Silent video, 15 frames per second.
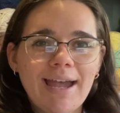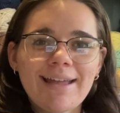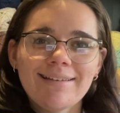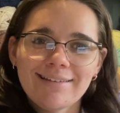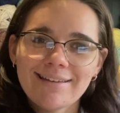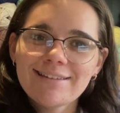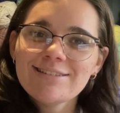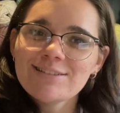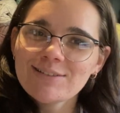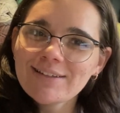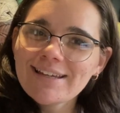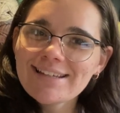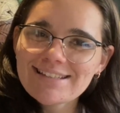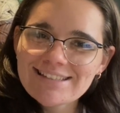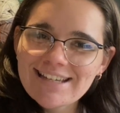I need to
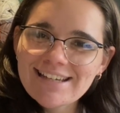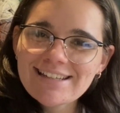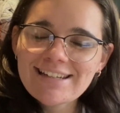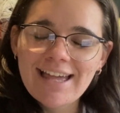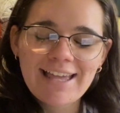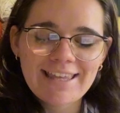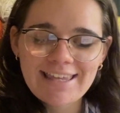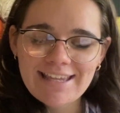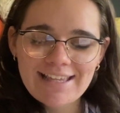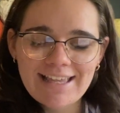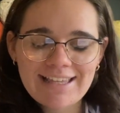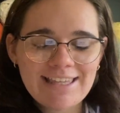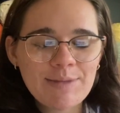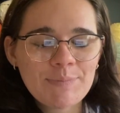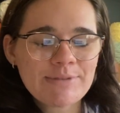get done. I
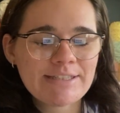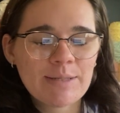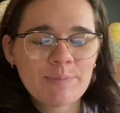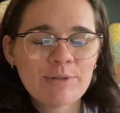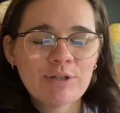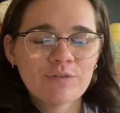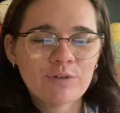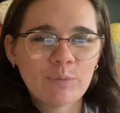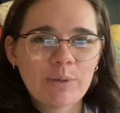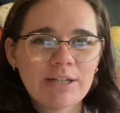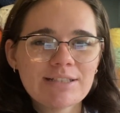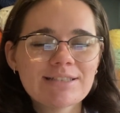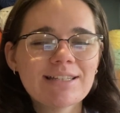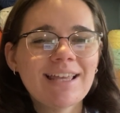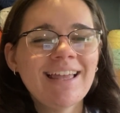keep skipping over
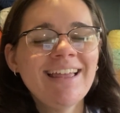words.